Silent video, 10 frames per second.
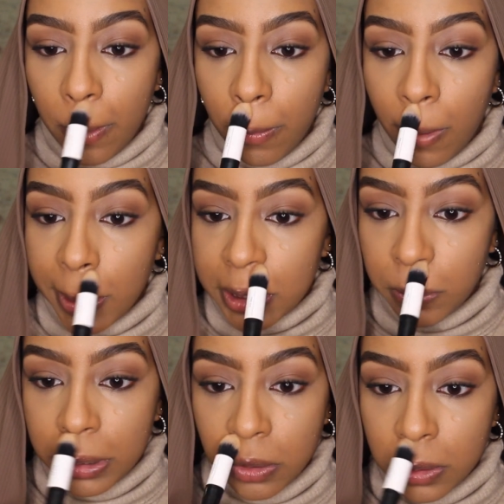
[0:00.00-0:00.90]
Why do
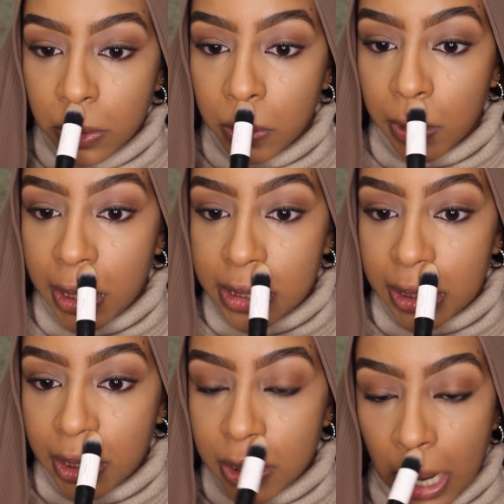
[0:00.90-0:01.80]
we look so crazy?
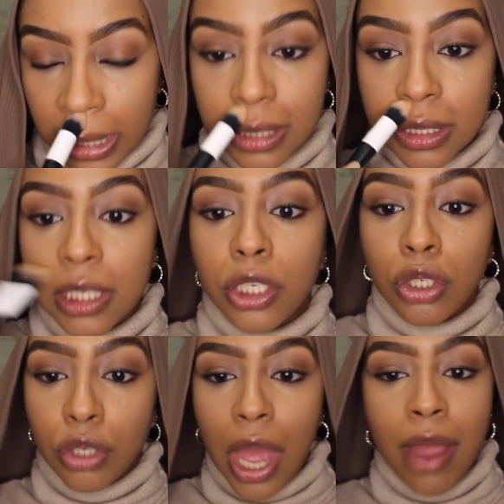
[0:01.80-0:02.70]
Because I can
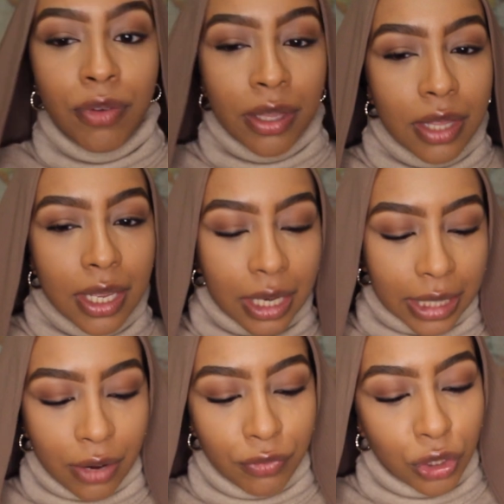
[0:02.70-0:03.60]
see everything,
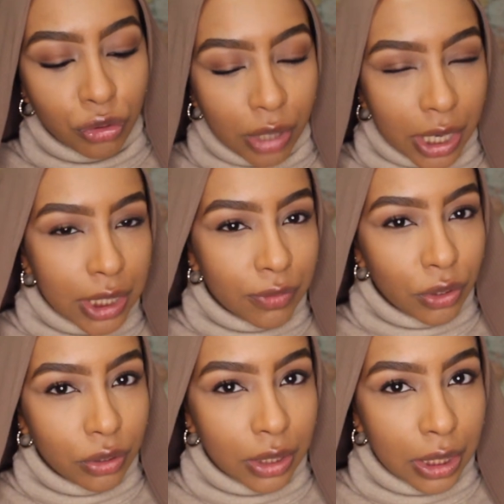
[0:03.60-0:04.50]
like every trend, if
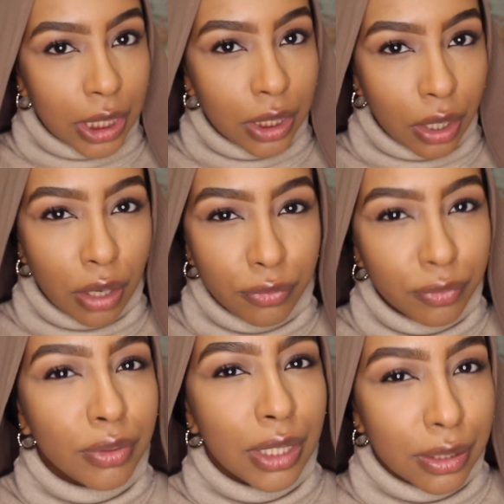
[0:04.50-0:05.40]
you look at it
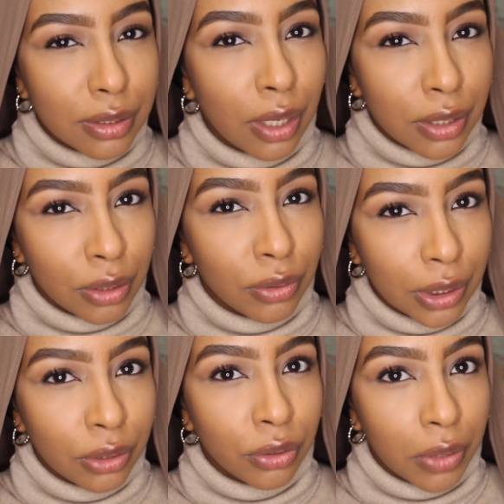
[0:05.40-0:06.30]
enough, it starts to look a
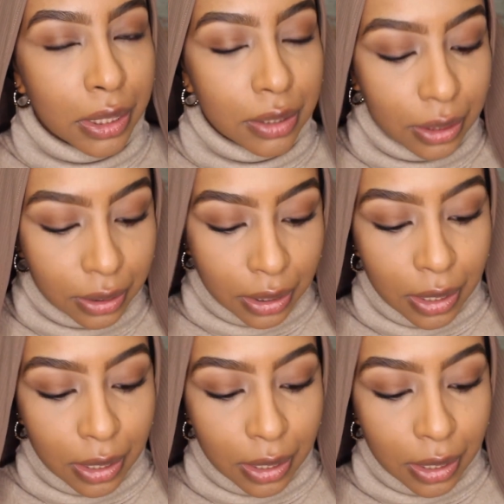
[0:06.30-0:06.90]
little crazy.